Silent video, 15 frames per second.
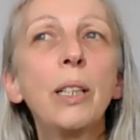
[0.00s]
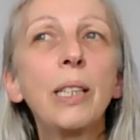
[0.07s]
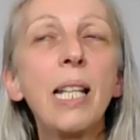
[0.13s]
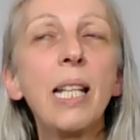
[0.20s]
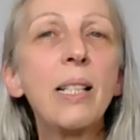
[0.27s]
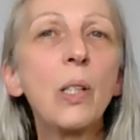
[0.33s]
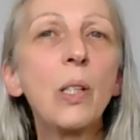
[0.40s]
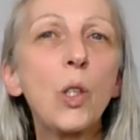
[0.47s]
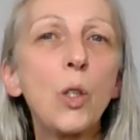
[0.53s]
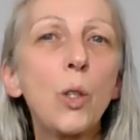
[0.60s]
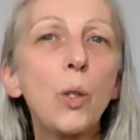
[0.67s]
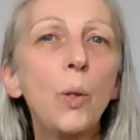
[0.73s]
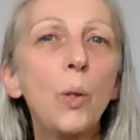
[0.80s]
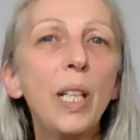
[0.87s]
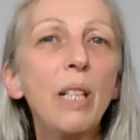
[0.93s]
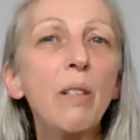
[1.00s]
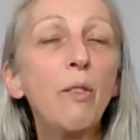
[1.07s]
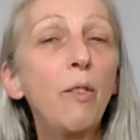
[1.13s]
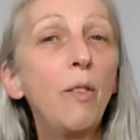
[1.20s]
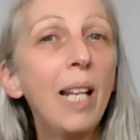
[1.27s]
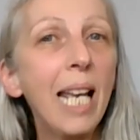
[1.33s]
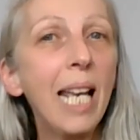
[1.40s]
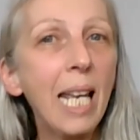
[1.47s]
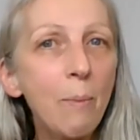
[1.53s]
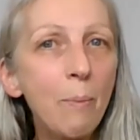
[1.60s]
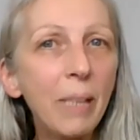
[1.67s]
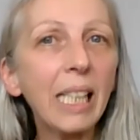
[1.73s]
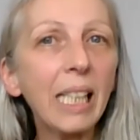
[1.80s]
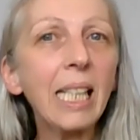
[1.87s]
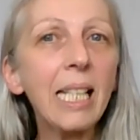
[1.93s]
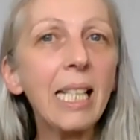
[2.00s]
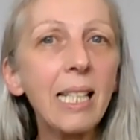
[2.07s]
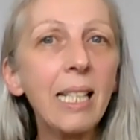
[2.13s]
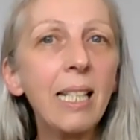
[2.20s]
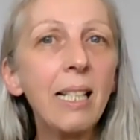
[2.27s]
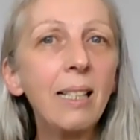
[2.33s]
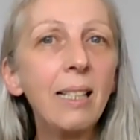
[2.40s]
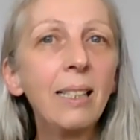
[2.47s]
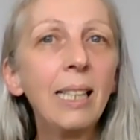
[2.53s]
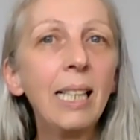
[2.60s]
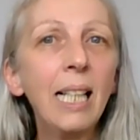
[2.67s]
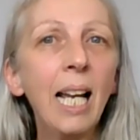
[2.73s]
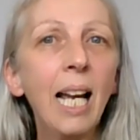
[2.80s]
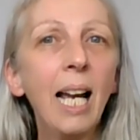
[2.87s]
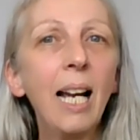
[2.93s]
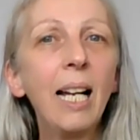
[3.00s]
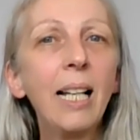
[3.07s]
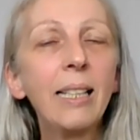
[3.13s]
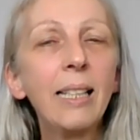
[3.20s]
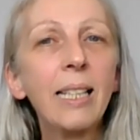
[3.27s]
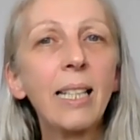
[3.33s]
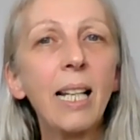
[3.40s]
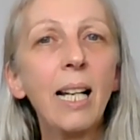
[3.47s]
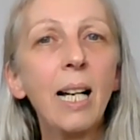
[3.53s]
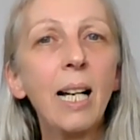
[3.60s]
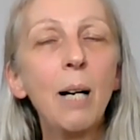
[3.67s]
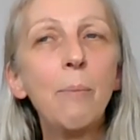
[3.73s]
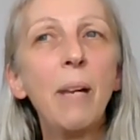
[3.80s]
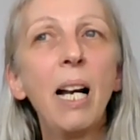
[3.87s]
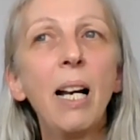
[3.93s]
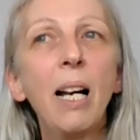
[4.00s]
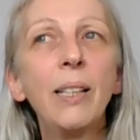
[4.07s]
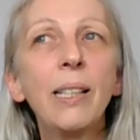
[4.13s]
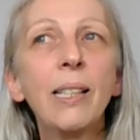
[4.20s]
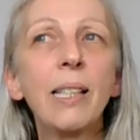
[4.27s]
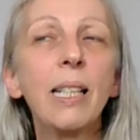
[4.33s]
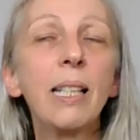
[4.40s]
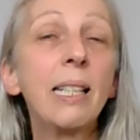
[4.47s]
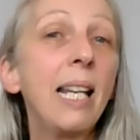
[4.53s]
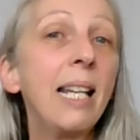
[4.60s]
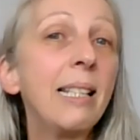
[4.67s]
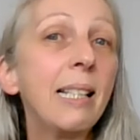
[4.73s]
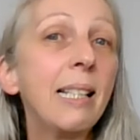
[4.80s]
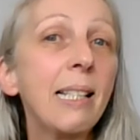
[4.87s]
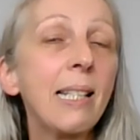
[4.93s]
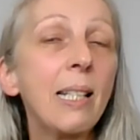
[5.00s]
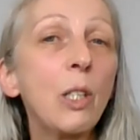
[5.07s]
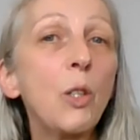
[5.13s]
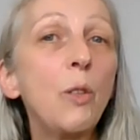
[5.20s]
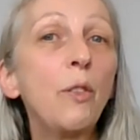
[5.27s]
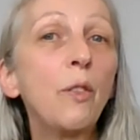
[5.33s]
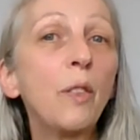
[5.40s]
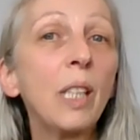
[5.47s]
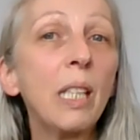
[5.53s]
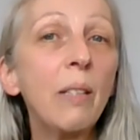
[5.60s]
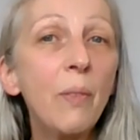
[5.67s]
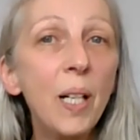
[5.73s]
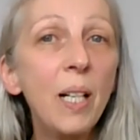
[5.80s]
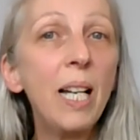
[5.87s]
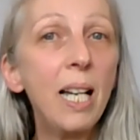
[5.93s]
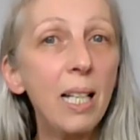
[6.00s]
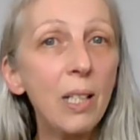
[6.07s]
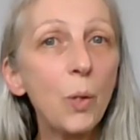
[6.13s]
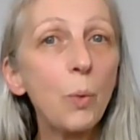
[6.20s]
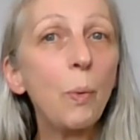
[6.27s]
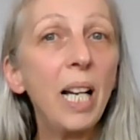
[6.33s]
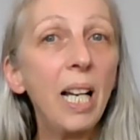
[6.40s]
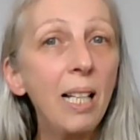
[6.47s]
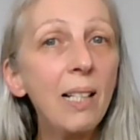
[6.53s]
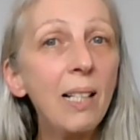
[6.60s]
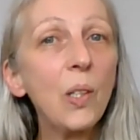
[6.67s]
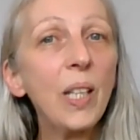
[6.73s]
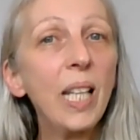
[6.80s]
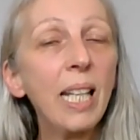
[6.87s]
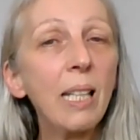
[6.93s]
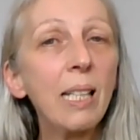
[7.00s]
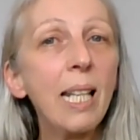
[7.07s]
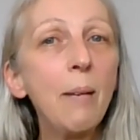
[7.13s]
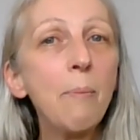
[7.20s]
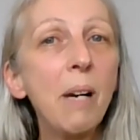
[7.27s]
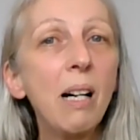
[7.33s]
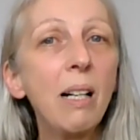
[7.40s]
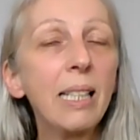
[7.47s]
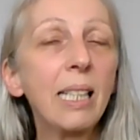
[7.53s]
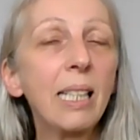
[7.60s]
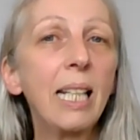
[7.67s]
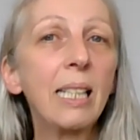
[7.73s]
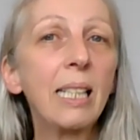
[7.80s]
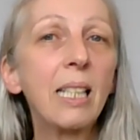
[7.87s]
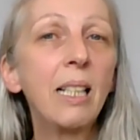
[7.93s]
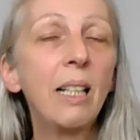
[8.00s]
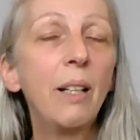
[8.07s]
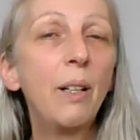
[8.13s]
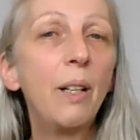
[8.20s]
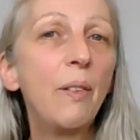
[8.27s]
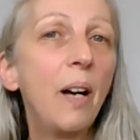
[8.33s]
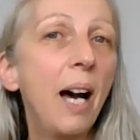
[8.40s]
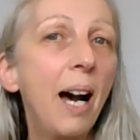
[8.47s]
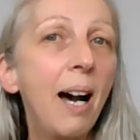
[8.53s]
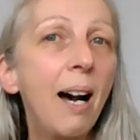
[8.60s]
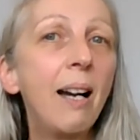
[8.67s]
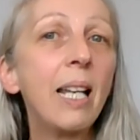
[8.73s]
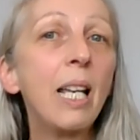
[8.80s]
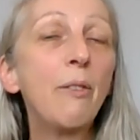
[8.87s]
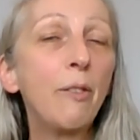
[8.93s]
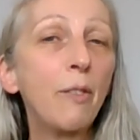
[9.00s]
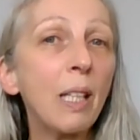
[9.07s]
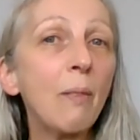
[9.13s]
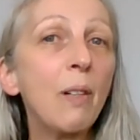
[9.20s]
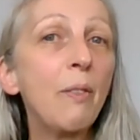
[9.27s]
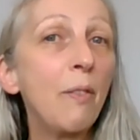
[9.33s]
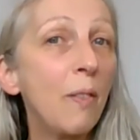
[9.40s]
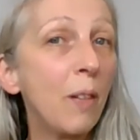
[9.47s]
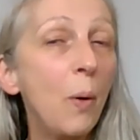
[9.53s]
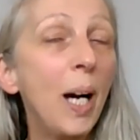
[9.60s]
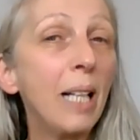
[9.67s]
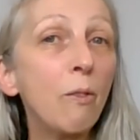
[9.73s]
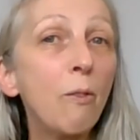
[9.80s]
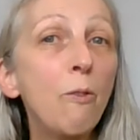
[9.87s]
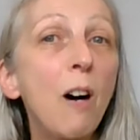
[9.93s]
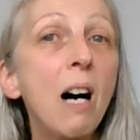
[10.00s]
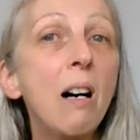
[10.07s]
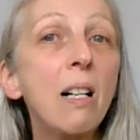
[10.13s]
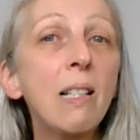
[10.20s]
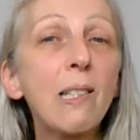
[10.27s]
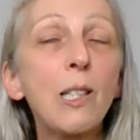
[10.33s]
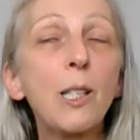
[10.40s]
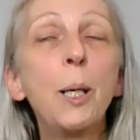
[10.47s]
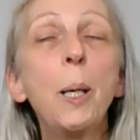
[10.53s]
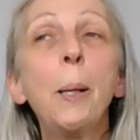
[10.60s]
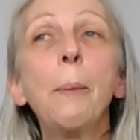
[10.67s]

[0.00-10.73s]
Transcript: tends to inflame easier, and a tendency to fever as well. So they might get a higher fever quite fast.